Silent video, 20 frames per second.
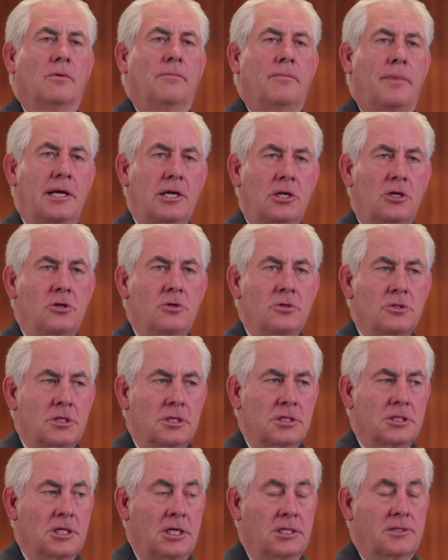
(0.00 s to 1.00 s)
probably
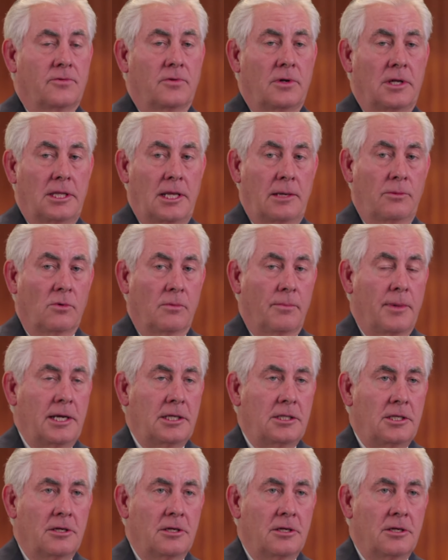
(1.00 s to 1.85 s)
99 on a worldwide